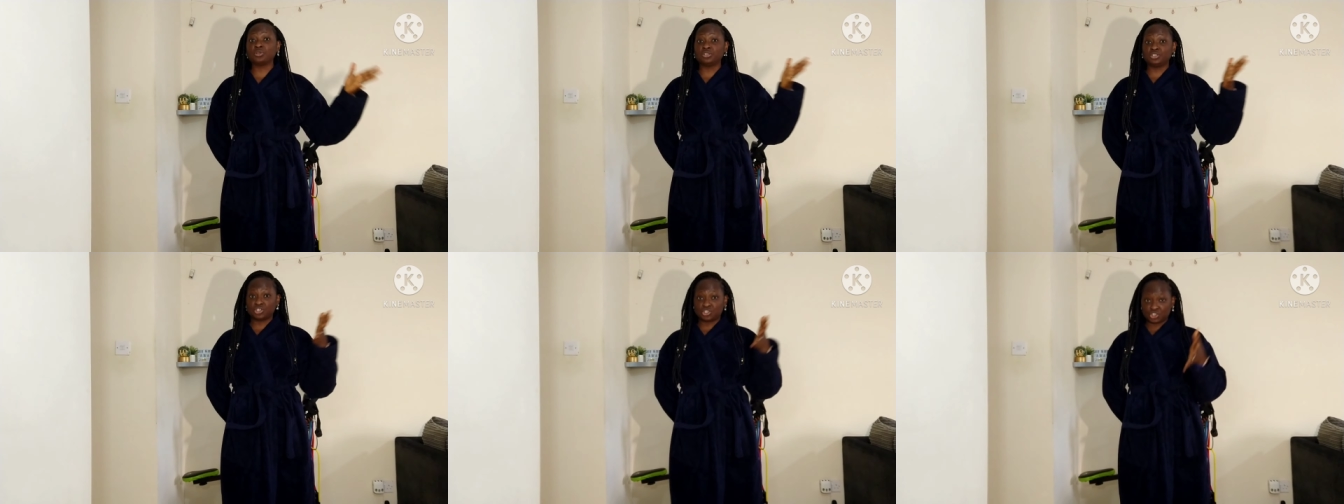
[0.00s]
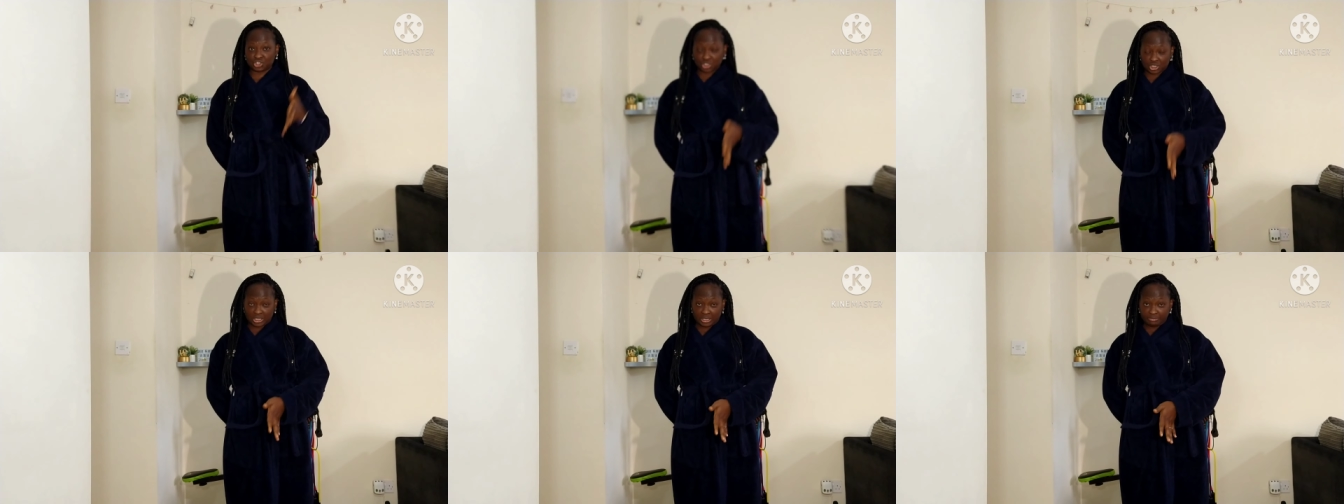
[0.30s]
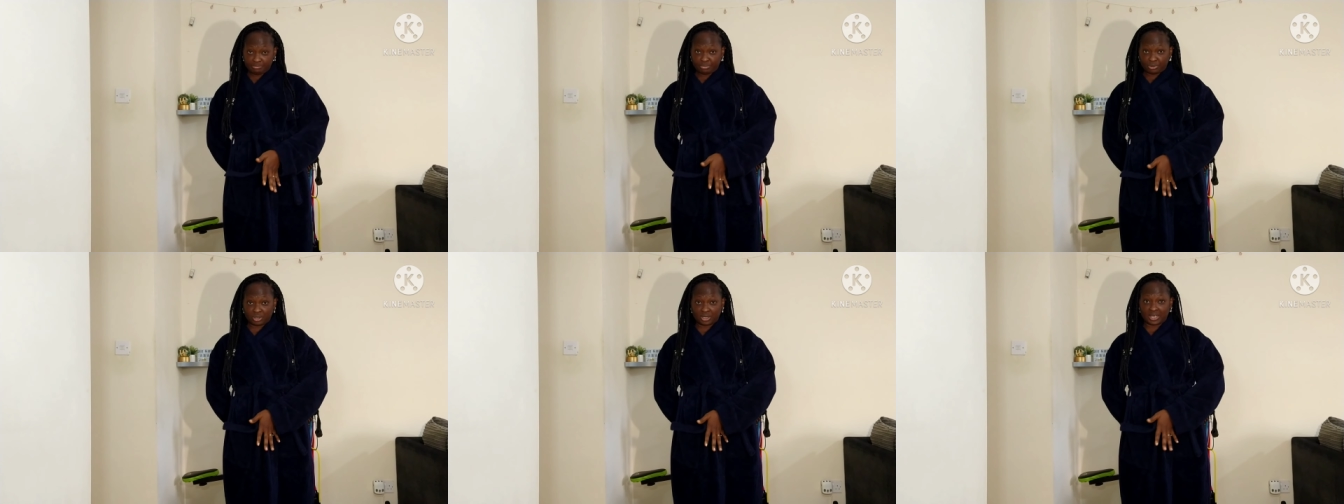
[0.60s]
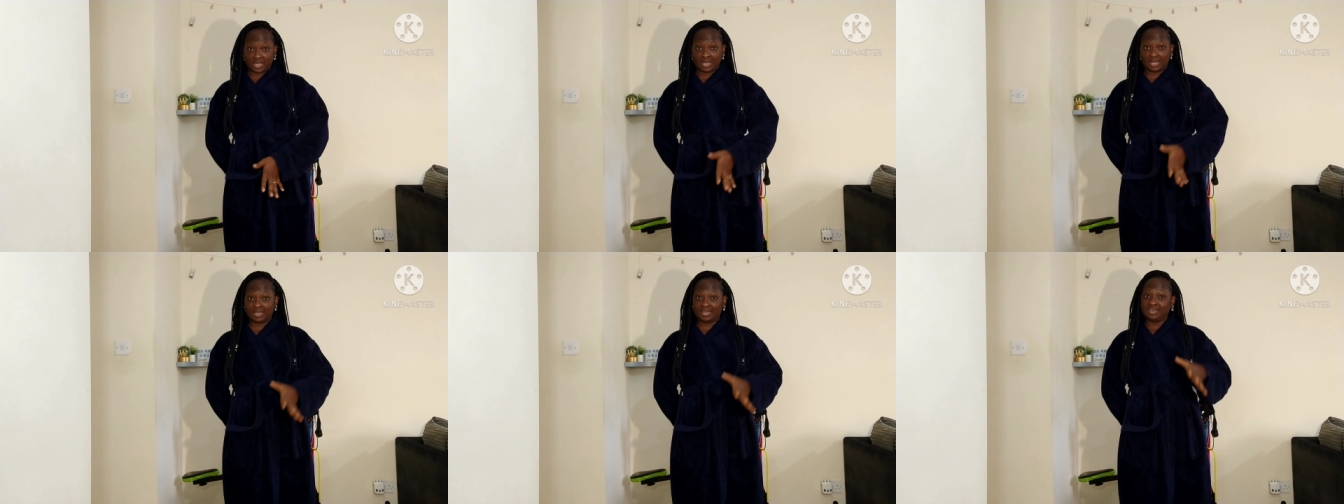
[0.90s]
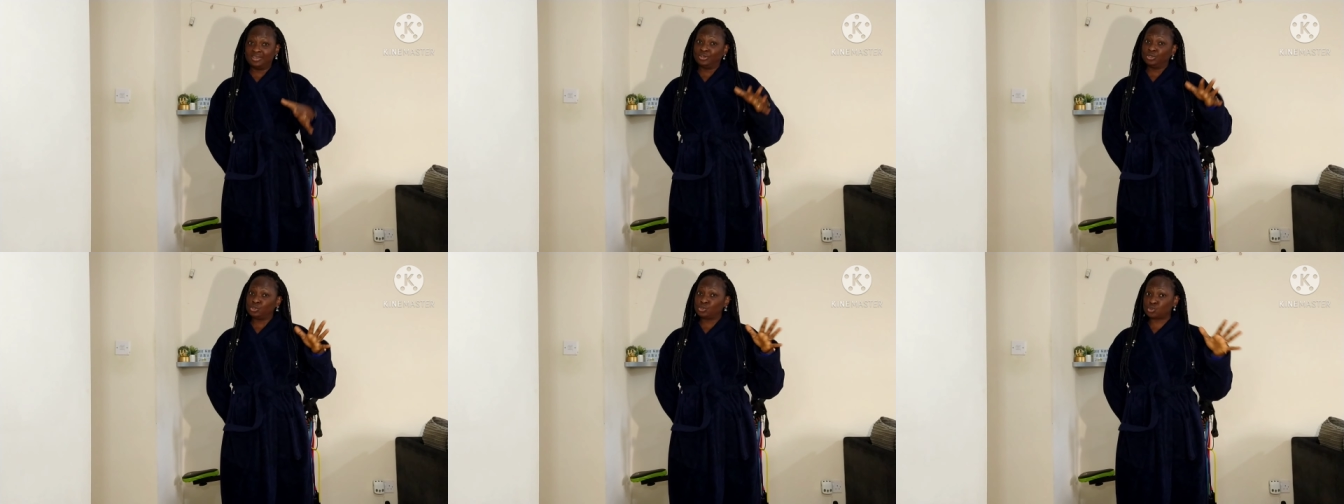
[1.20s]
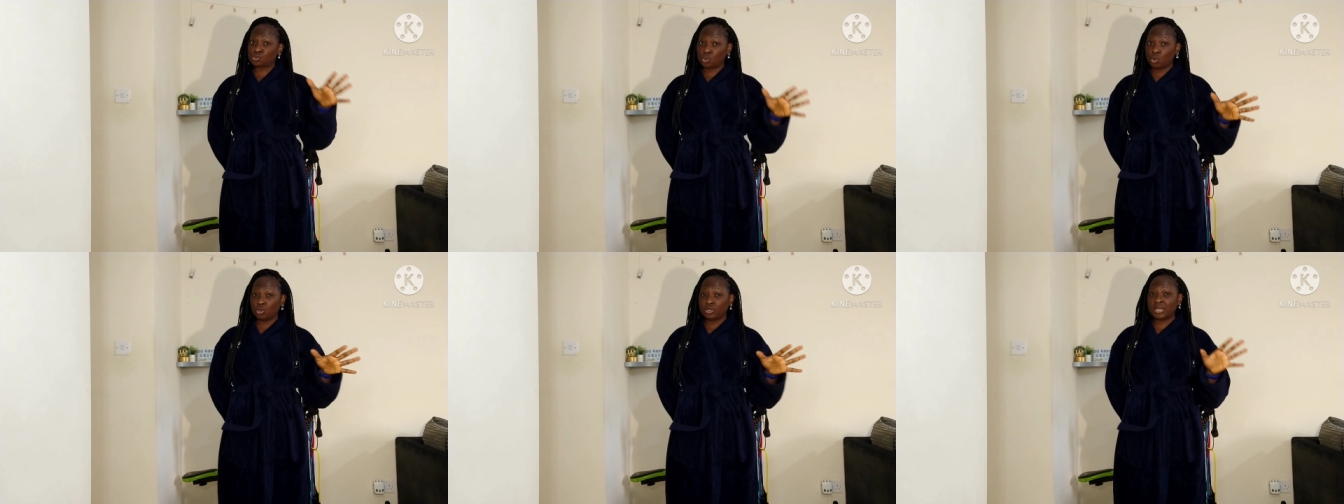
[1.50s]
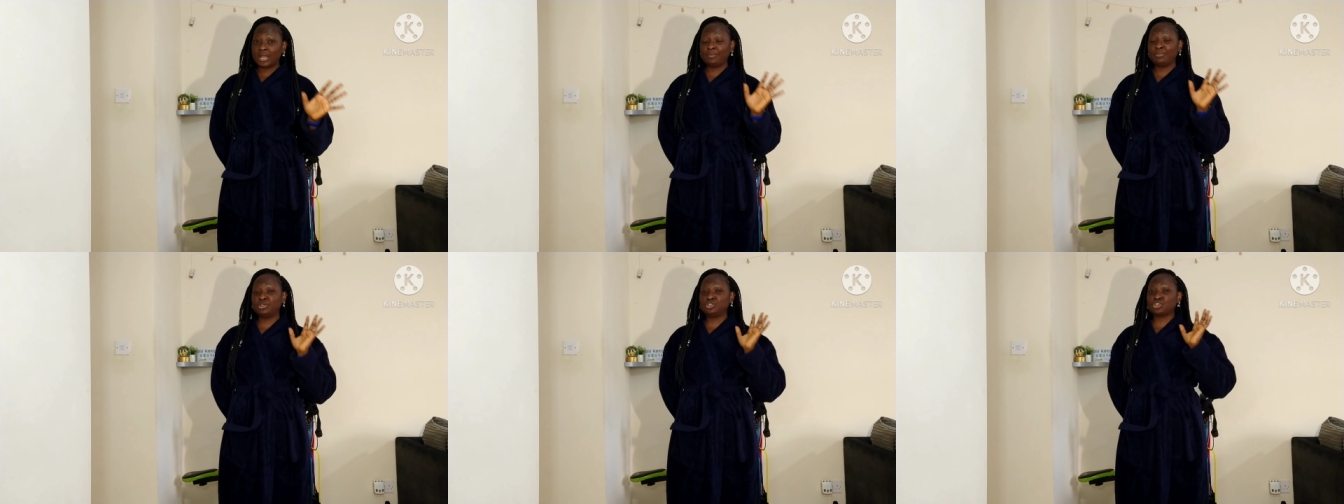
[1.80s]
and not the chicken burger. So
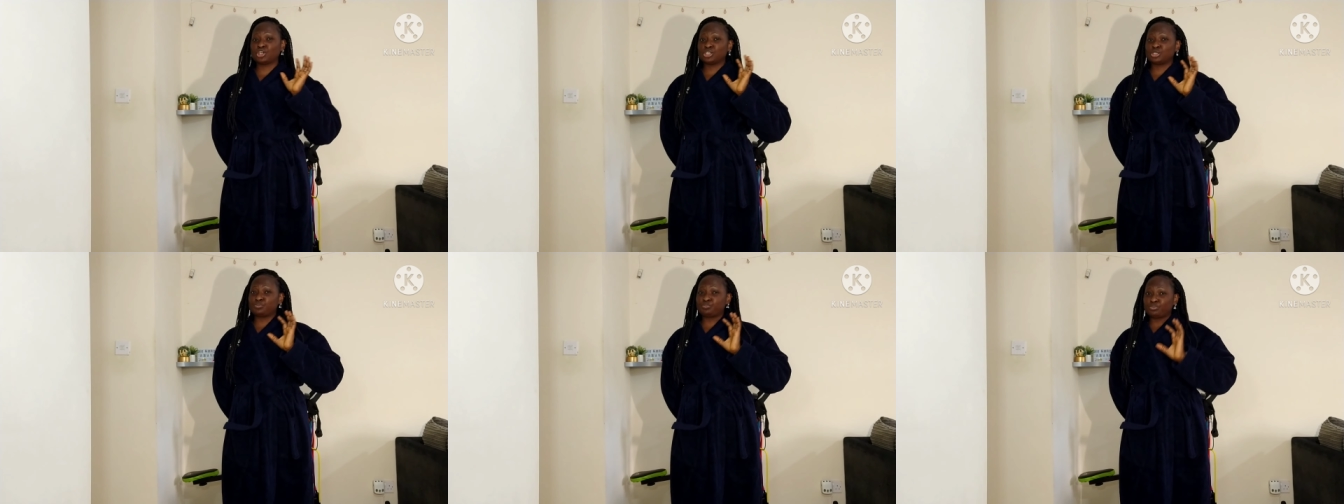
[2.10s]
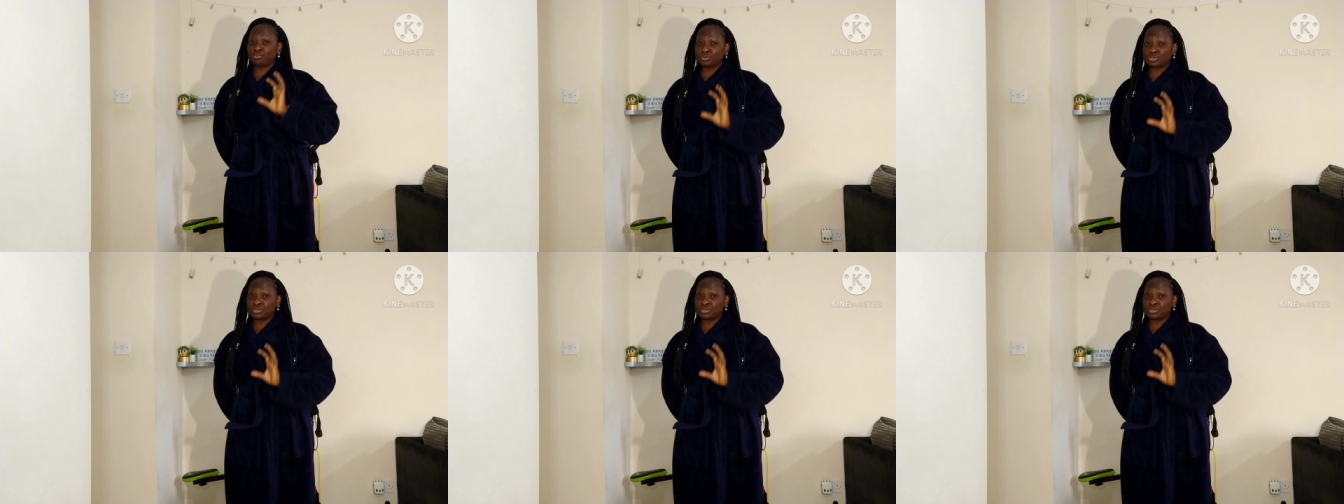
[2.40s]
let me just